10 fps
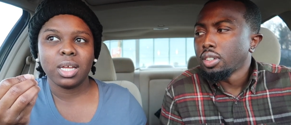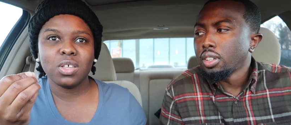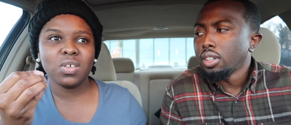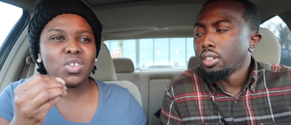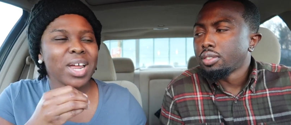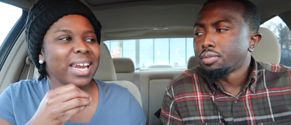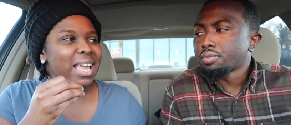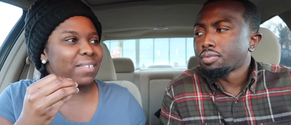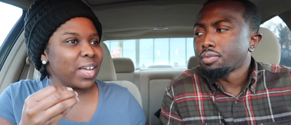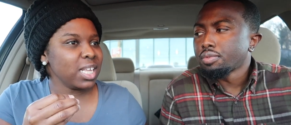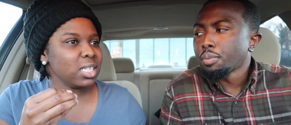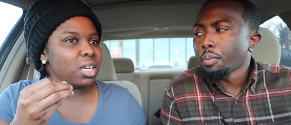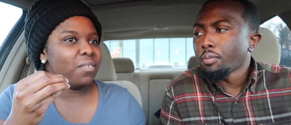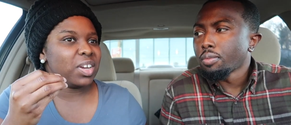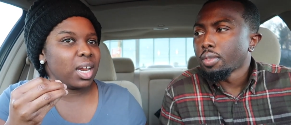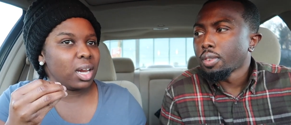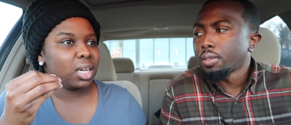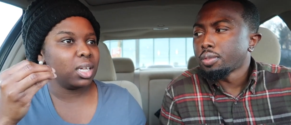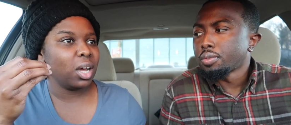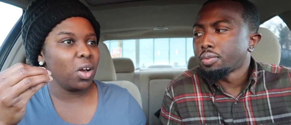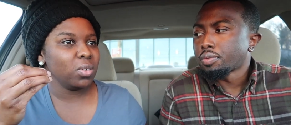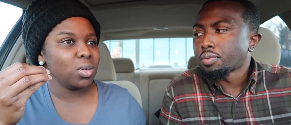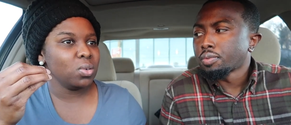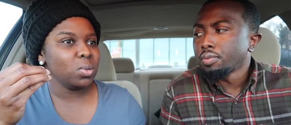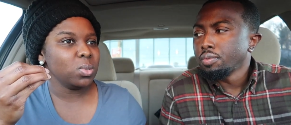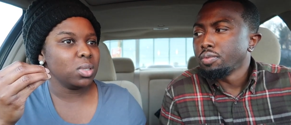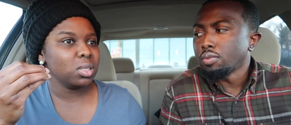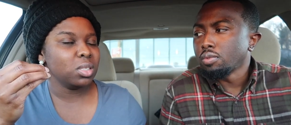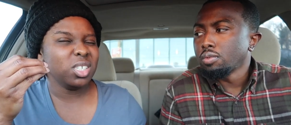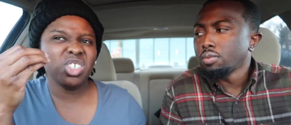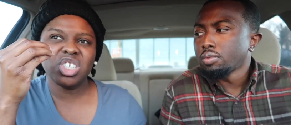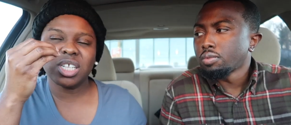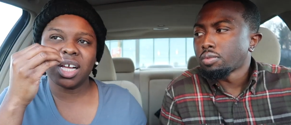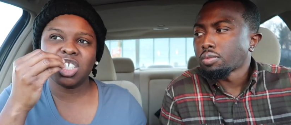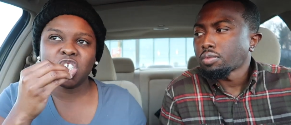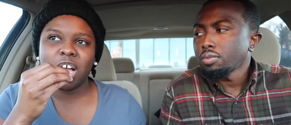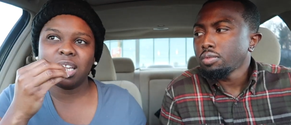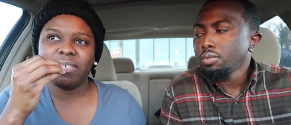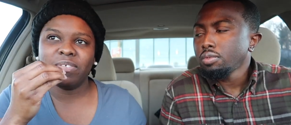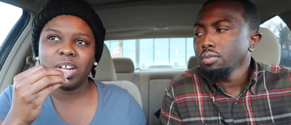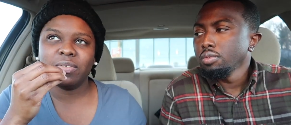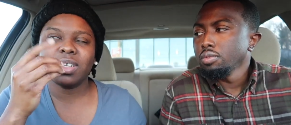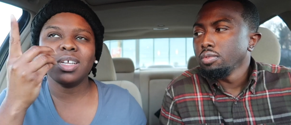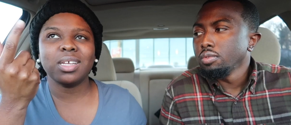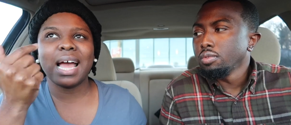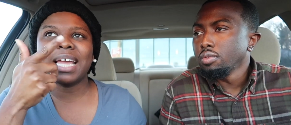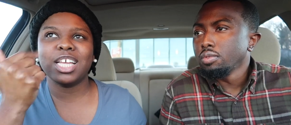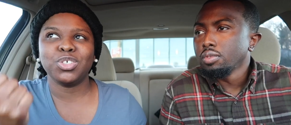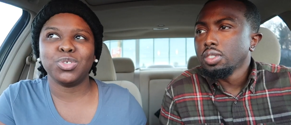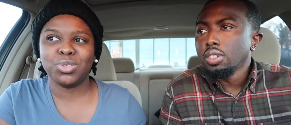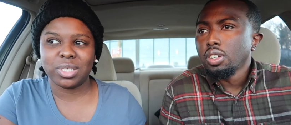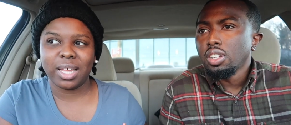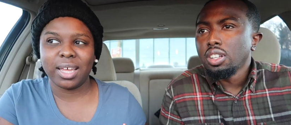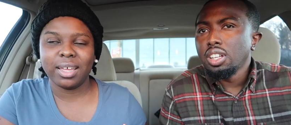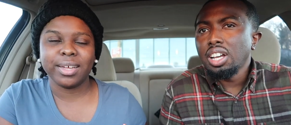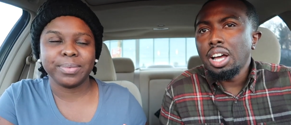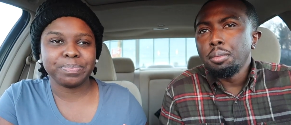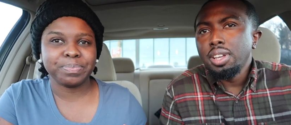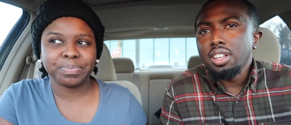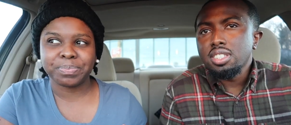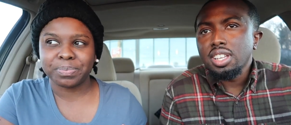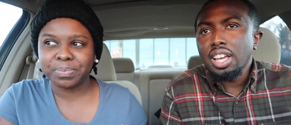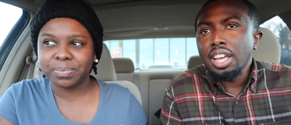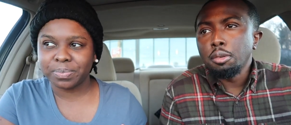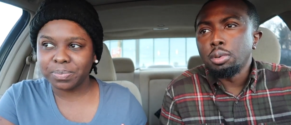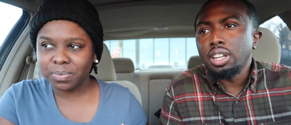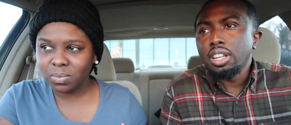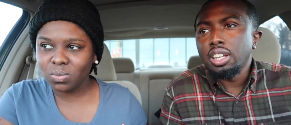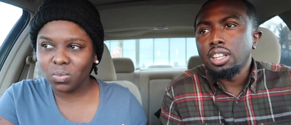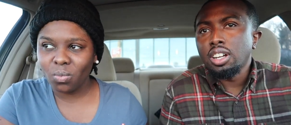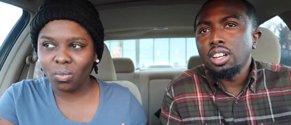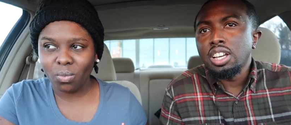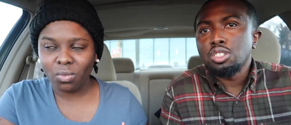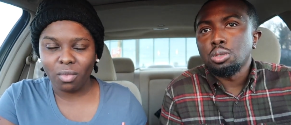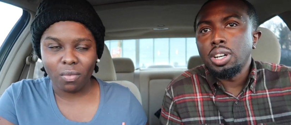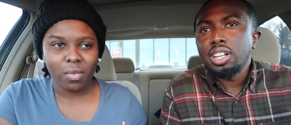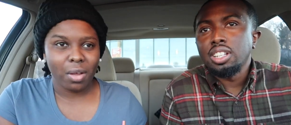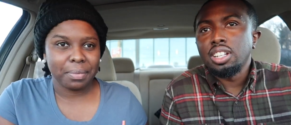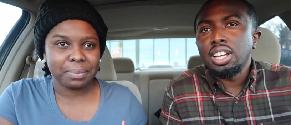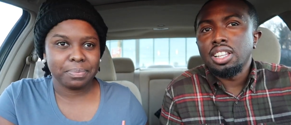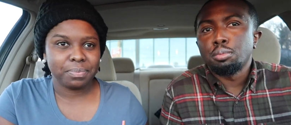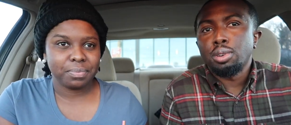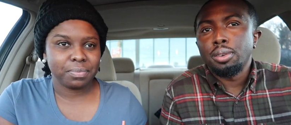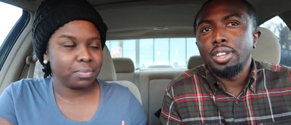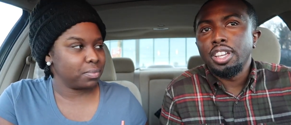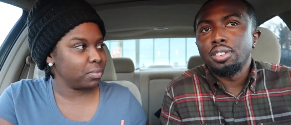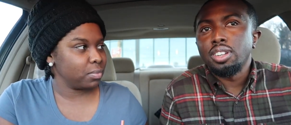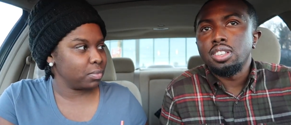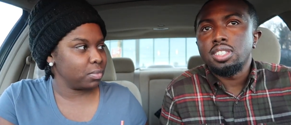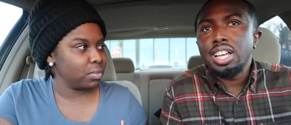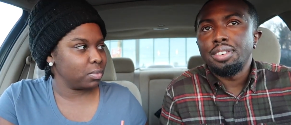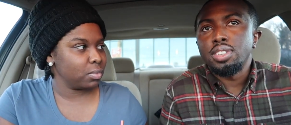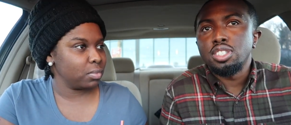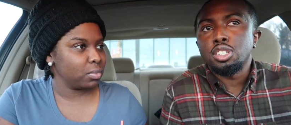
Speaker 1: you know how they have hazelnut, vanilla, all those. Mm-hmm. This is just like a chocolate flavor. I get what you're saying. Yeah,
Speaker 2: I mean it's an eight, but in all actuality, I'd probably give it a seven